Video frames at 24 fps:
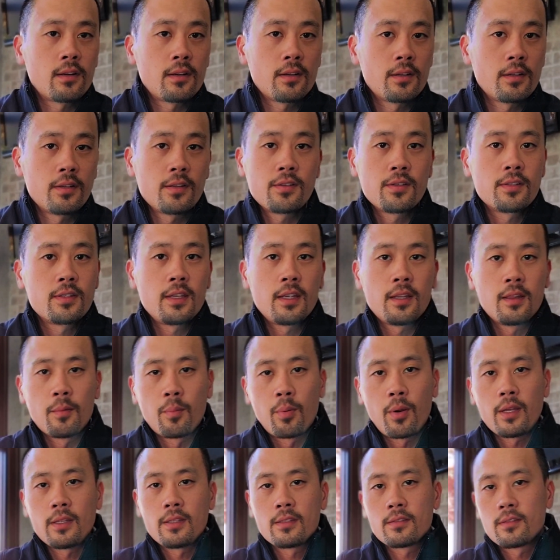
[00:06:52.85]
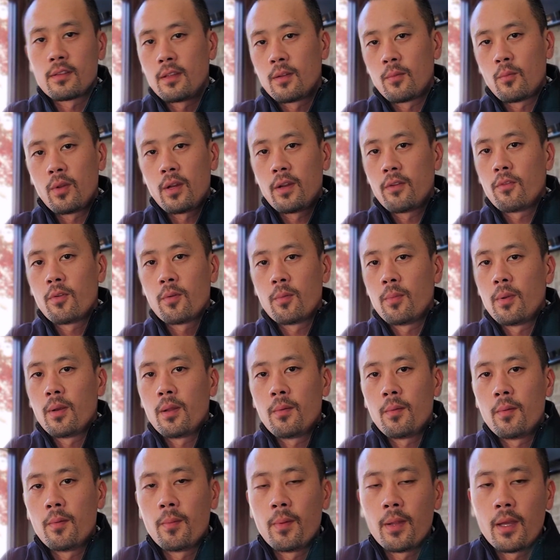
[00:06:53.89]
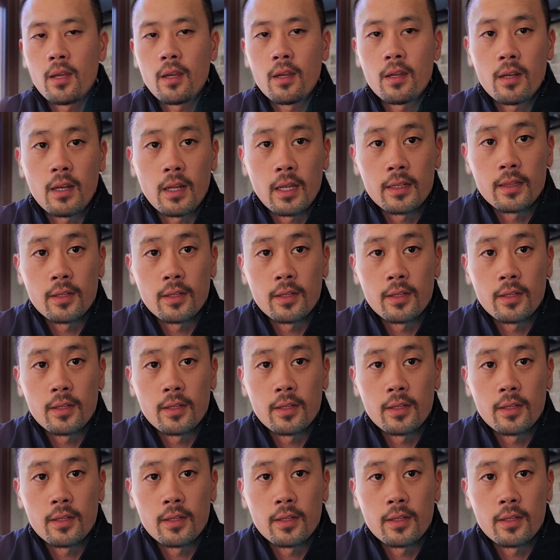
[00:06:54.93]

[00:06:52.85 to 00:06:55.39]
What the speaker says: Did you see the prices on whatever, blah blah blah, like the